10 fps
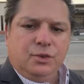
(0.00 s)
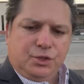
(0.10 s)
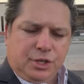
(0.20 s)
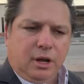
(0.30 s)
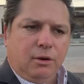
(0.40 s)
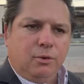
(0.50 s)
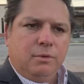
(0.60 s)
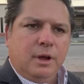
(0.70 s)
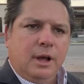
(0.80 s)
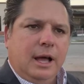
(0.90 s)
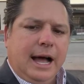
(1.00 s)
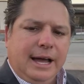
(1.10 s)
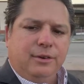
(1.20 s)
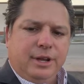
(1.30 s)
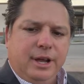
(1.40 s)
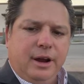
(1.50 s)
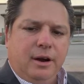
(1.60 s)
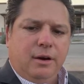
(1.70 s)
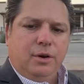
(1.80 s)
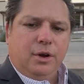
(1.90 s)
So I don't
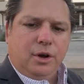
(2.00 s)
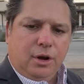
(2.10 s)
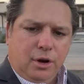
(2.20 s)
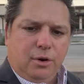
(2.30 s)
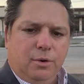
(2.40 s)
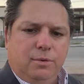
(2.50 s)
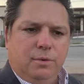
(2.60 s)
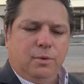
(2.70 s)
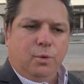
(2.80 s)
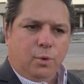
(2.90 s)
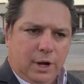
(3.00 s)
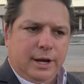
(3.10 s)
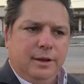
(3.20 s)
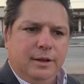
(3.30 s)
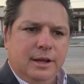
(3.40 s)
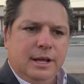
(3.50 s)
care who won,